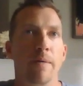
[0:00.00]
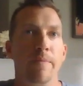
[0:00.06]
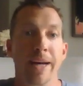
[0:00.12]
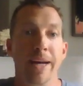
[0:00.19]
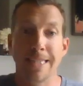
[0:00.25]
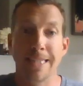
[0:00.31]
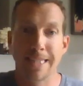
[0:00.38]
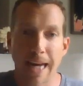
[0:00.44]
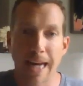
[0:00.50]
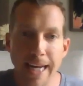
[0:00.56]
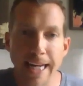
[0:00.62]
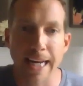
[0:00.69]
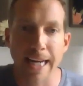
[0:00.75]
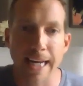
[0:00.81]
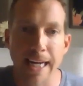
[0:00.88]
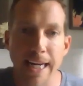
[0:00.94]

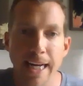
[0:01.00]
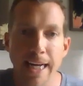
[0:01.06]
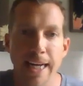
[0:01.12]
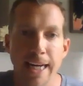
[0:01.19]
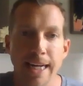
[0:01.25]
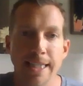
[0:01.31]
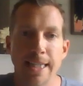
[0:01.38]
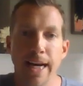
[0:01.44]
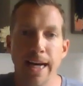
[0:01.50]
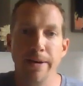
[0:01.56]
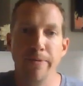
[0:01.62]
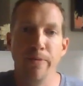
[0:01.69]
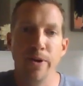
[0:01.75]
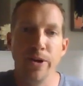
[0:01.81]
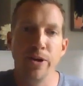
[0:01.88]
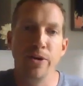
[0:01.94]
exciting, is
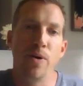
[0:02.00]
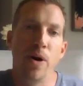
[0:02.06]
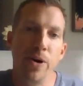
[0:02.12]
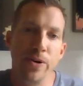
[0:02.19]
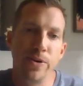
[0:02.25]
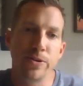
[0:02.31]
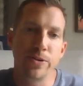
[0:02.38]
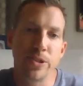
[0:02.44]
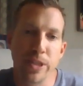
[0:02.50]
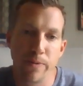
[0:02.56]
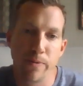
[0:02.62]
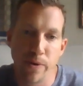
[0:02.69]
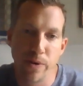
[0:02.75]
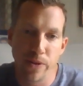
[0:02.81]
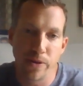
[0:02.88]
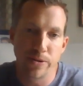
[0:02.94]
that when you
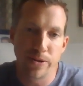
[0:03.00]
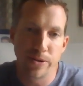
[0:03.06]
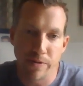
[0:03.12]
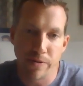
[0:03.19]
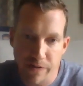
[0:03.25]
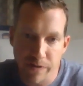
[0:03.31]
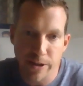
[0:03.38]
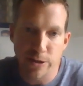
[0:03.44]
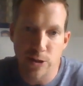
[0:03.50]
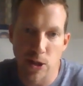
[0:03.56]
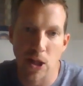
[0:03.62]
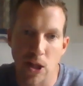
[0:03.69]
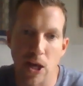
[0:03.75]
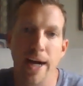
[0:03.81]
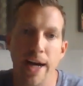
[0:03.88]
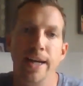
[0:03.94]
understand where there's a finish
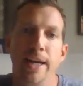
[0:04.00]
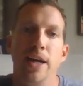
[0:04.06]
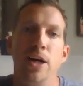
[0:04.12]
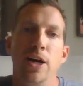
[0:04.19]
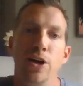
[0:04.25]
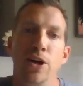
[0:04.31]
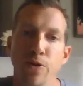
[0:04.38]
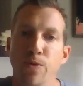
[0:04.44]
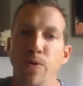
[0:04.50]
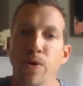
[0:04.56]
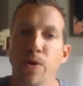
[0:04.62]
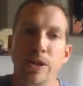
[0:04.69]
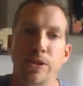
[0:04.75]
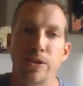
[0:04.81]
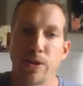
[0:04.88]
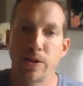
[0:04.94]
line, you
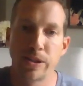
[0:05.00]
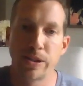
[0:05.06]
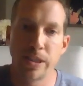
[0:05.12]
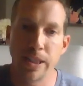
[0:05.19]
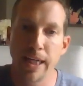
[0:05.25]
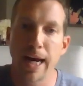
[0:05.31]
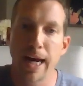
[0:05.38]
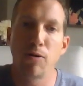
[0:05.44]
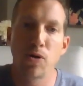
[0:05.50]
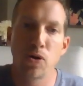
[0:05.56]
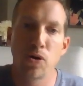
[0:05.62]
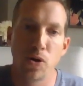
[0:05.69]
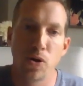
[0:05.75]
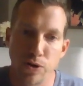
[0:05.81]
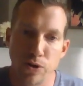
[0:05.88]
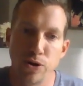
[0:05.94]
really start to see how
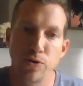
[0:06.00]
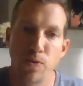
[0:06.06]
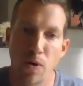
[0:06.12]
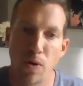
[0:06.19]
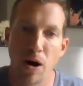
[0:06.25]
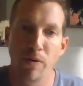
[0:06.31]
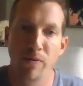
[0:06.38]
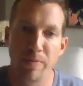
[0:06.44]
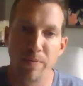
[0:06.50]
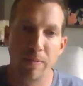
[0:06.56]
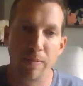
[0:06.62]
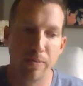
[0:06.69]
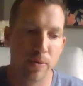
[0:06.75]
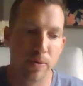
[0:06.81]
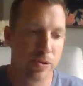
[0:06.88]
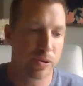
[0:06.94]
close you are with
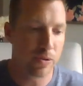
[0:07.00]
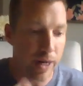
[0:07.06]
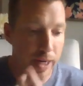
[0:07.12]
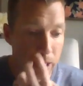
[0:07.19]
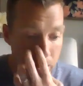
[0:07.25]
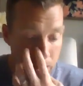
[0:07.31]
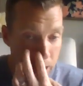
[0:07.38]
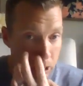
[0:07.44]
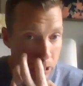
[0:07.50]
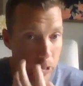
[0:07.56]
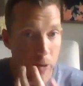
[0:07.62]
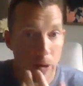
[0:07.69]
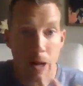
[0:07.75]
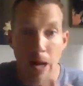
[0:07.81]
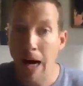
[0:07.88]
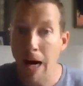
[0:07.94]
people. So I can look and
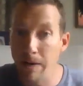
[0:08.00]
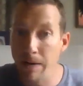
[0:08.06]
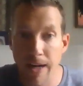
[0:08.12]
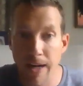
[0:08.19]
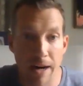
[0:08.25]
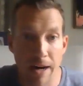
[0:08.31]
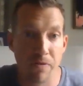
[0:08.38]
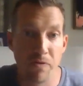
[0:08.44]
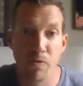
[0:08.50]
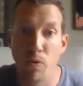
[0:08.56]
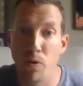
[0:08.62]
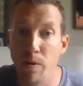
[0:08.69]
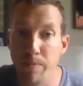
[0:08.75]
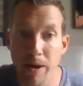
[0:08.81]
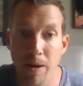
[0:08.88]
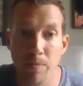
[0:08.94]
go, I've got
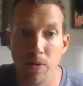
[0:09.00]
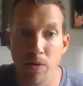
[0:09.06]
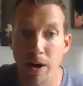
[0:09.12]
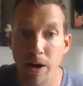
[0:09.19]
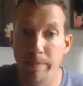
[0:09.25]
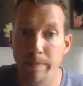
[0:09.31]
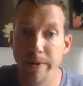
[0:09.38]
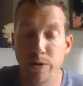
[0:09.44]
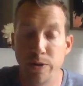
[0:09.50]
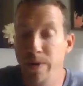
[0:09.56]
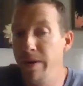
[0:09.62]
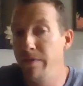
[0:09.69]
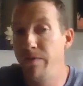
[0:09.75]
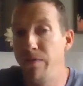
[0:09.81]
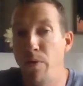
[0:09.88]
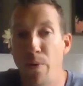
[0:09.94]
4 people that are
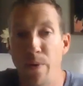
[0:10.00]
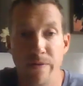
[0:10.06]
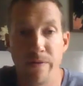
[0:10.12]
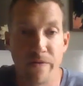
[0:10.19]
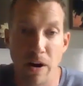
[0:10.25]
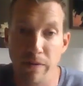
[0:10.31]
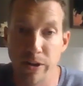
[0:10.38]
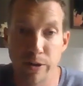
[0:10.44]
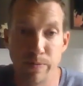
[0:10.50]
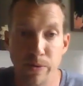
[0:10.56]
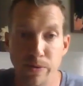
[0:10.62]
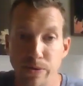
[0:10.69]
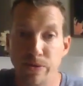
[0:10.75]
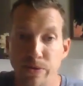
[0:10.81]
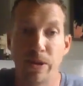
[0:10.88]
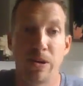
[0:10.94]
between 4 and 5
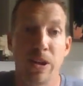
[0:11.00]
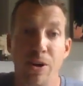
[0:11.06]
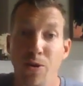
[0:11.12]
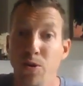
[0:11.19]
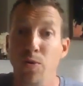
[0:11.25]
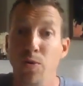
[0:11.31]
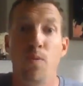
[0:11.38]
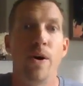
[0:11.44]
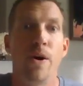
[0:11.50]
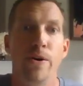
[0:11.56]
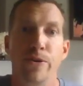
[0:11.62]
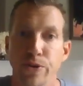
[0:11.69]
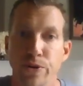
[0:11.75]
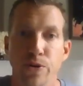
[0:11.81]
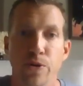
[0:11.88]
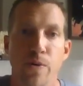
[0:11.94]
exposures that are literally 1 or
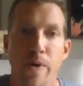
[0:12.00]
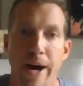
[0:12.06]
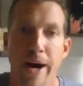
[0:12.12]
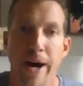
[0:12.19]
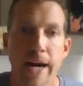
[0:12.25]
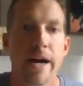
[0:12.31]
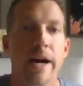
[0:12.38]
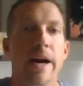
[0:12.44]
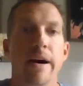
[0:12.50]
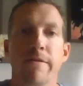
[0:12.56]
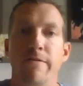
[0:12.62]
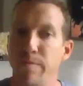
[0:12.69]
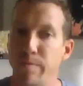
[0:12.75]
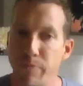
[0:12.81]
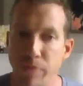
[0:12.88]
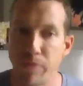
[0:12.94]
2 away
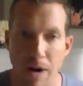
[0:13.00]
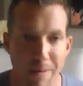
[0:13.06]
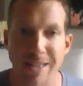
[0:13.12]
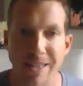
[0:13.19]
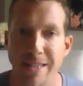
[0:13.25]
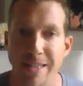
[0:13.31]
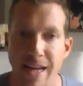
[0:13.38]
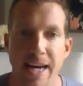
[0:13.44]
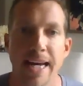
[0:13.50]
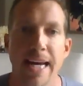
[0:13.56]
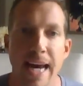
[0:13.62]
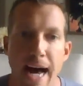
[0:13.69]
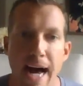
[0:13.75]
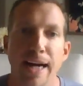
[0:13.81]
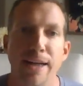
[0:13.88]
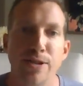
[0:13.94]
from probably saying
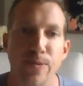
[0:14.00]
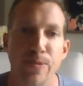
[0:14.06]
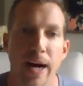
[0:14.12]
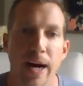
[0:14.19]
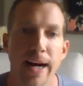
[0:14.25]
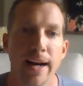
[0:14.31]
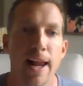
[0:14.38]
yes, right?